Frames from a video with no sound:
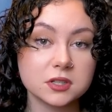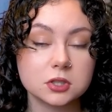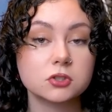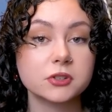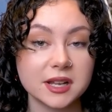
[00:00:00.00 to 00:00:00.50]
to
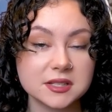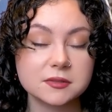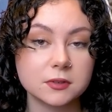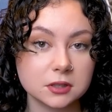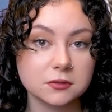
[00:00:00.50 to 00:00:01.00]

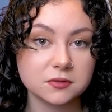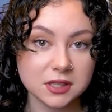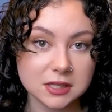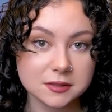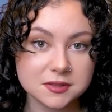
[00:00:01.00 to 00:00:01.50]
transfer the
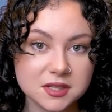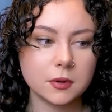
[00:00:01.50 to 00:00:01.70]
fees.